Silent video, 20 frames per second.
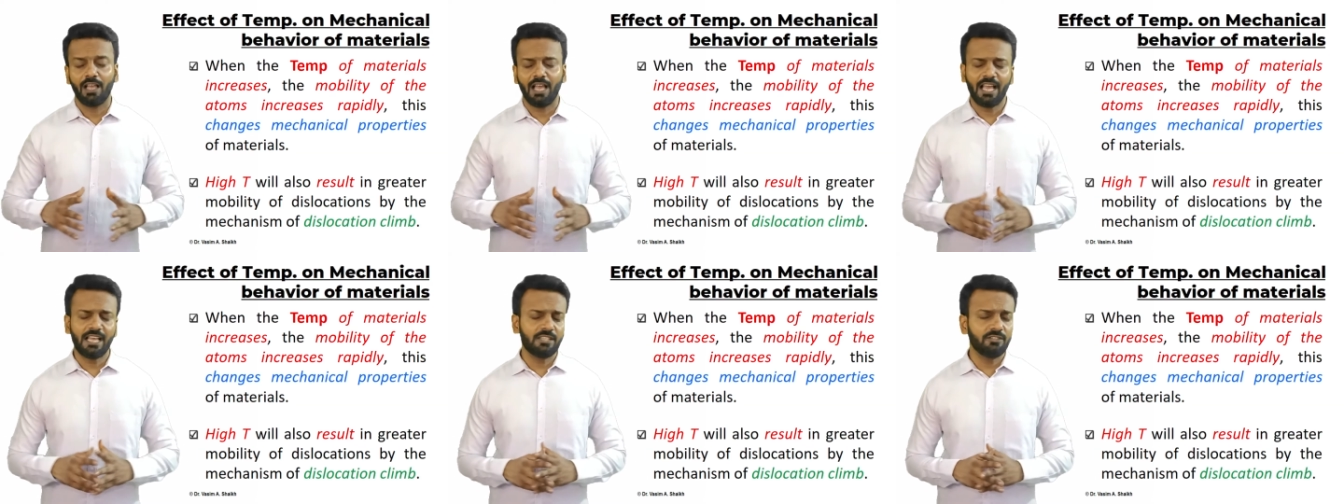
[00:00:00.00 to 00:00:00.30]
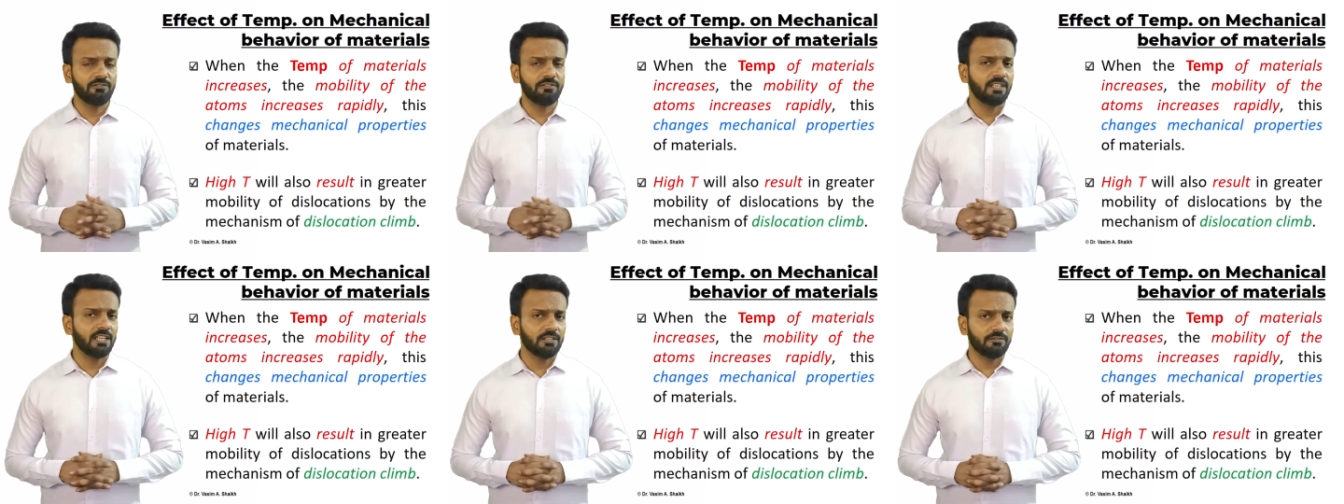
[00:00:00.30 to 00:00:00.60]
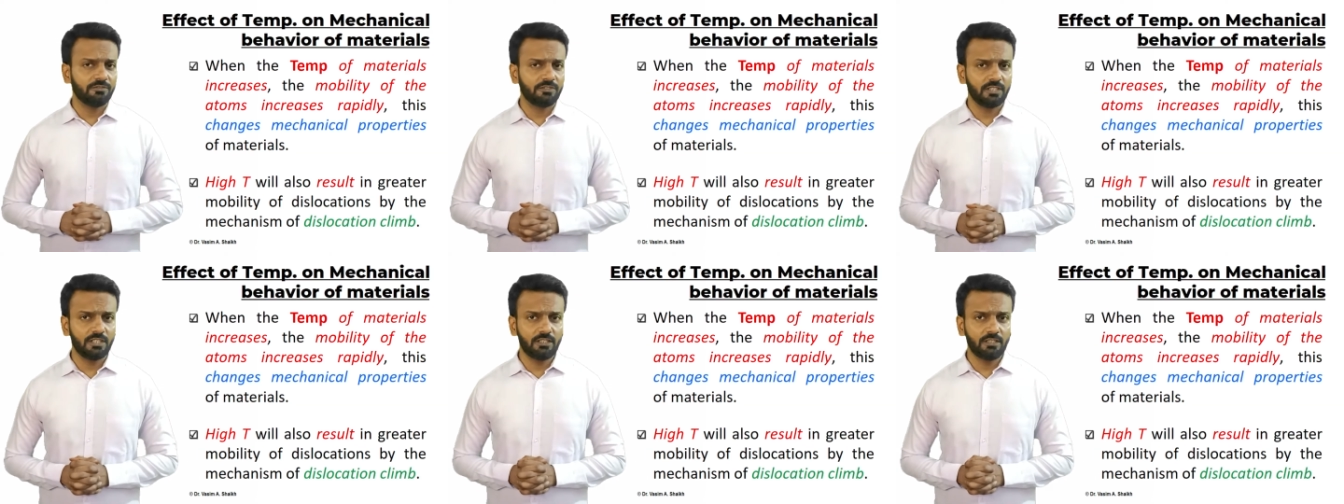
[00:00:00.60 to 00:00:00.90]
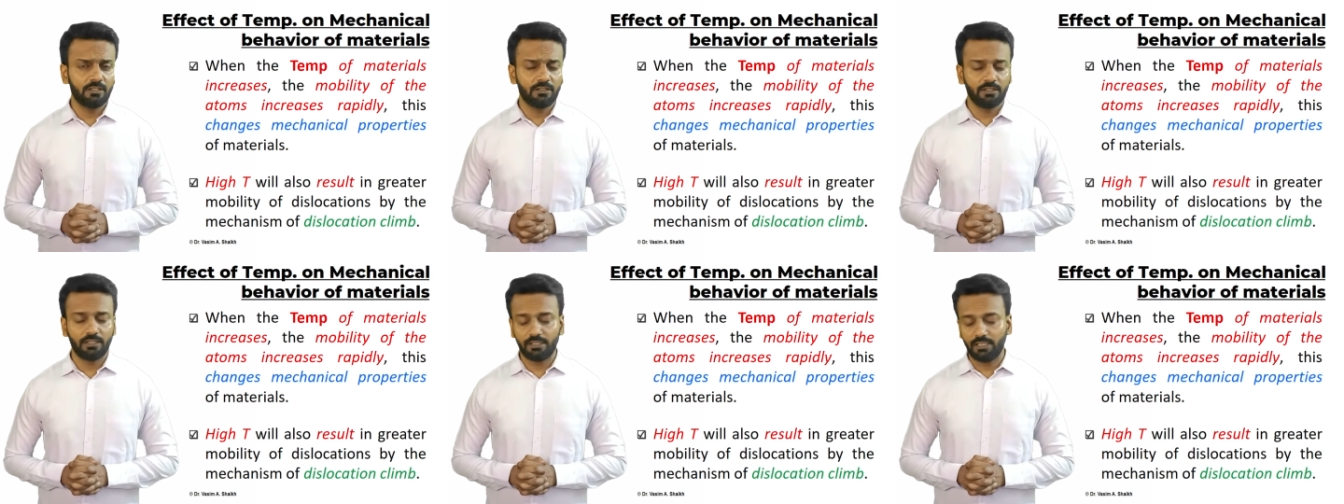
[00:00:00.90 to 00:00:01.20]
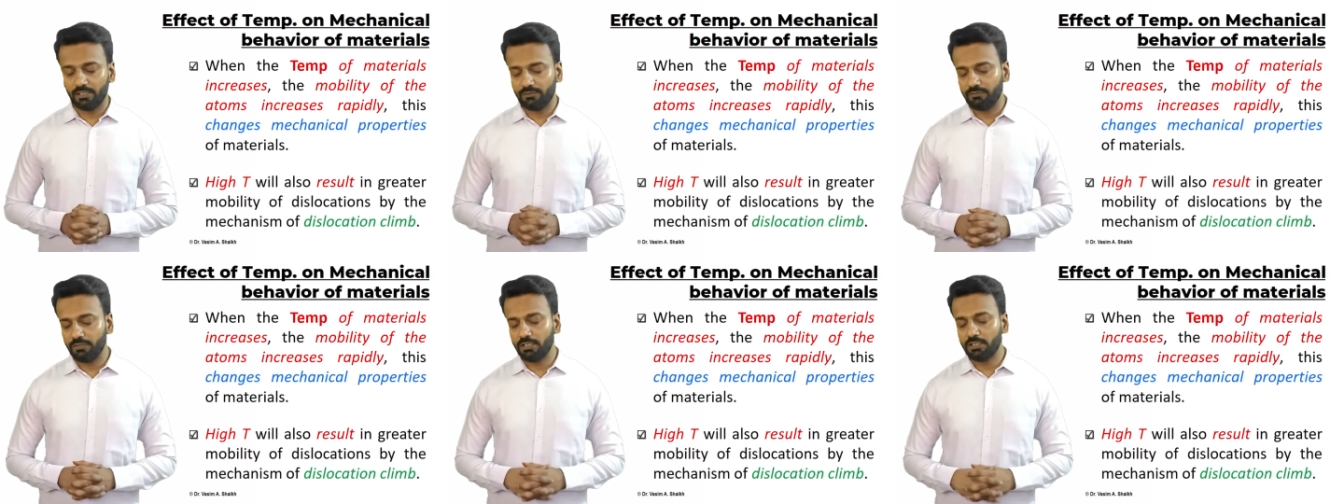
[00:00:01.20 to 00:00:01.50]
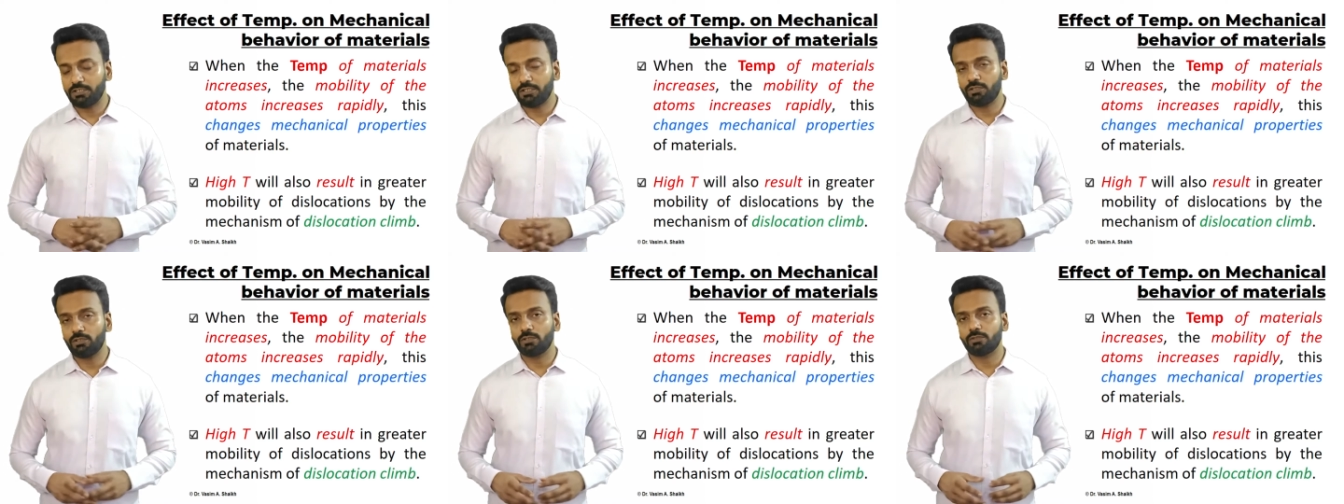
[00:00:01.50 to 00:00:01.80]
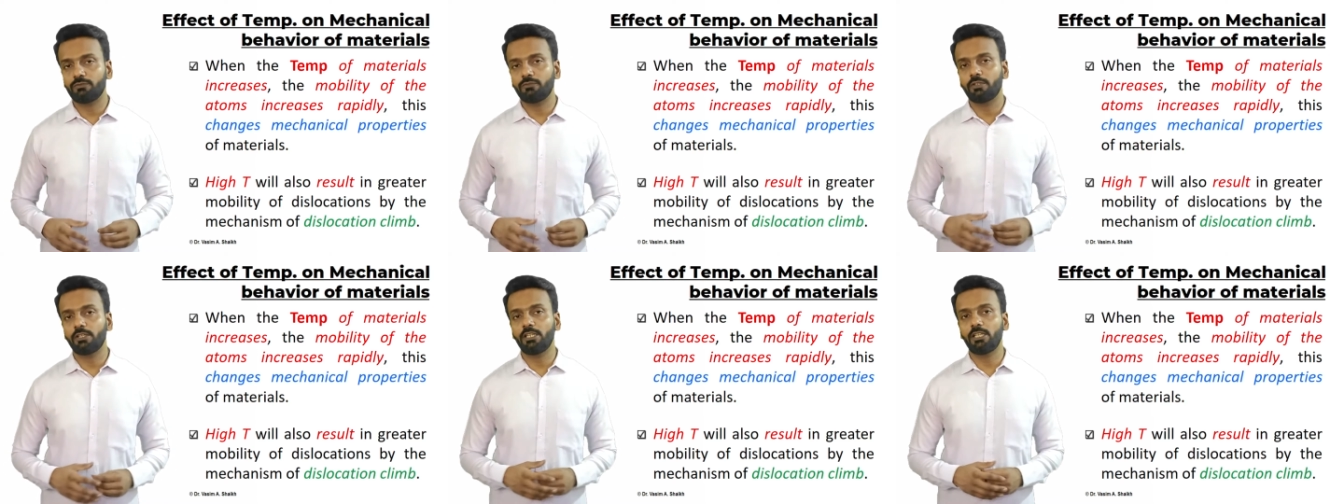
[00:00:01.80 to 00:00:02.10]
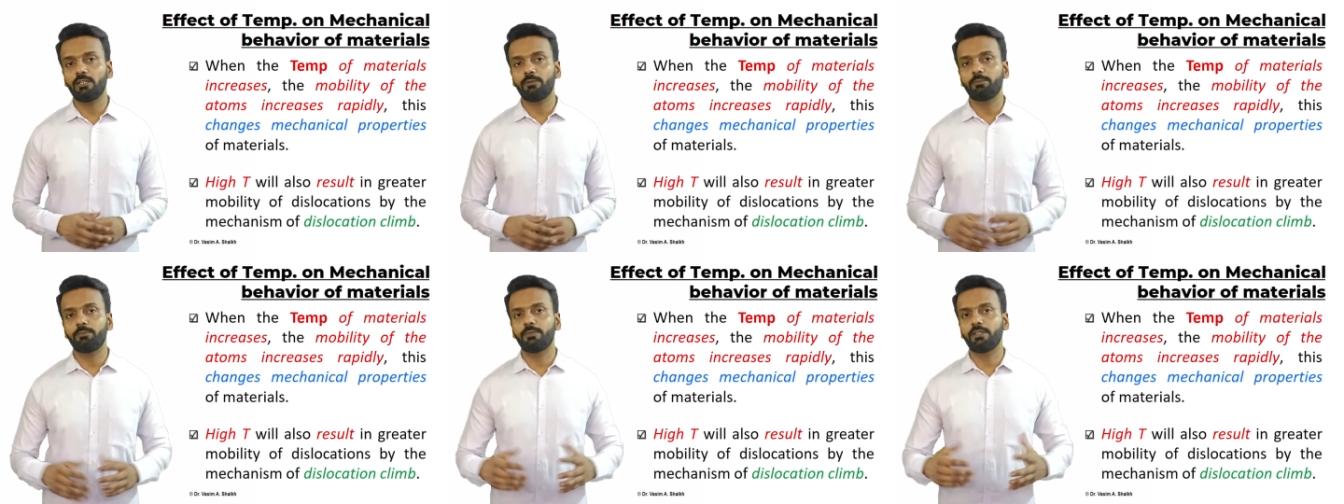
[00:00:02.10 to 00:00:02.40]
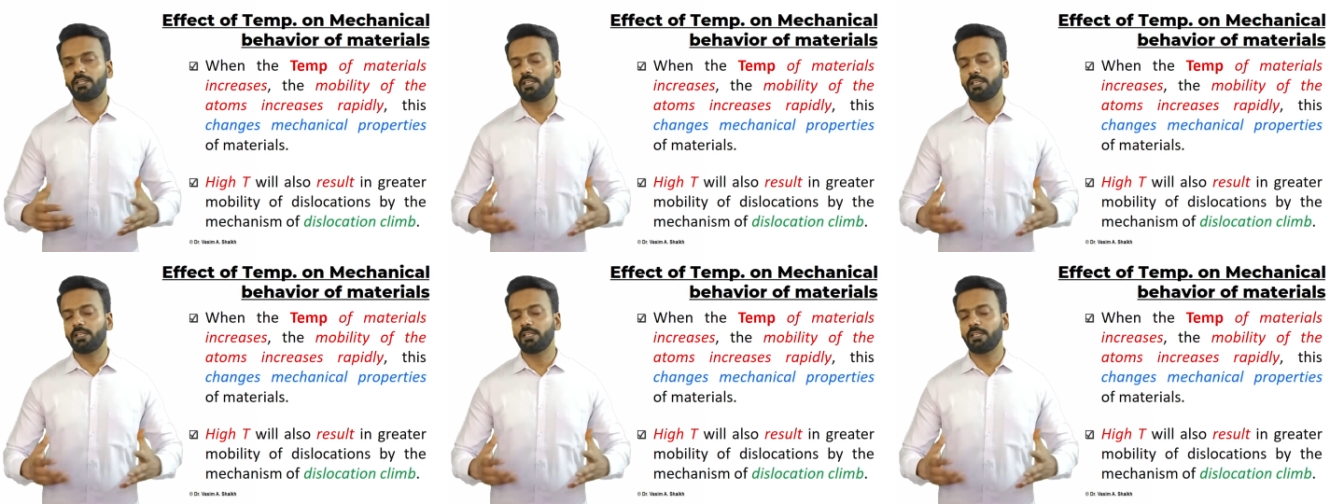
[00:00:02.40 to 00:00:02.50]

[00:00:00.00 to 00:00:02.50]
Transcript: As we have seen in the definition of creep,